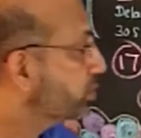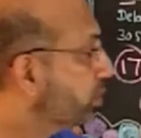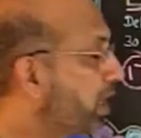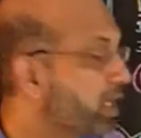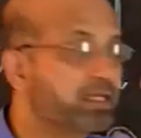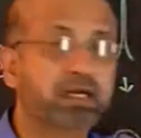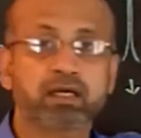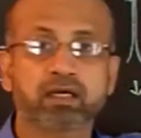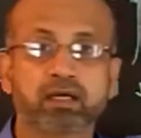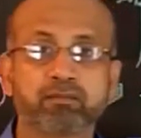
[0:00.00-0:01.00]
to other
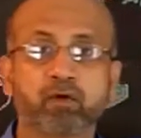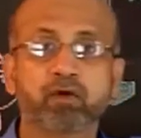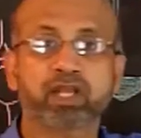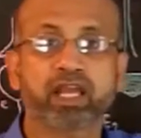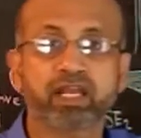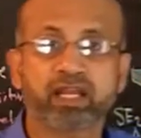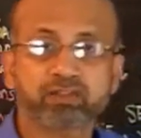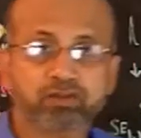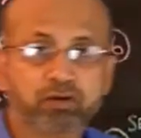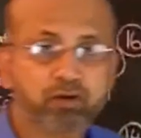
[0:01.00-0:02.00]
remote
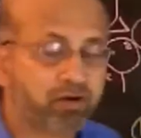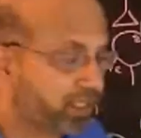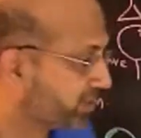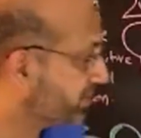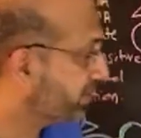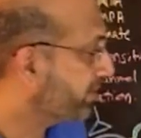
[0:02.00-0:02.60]
areas of the cortex.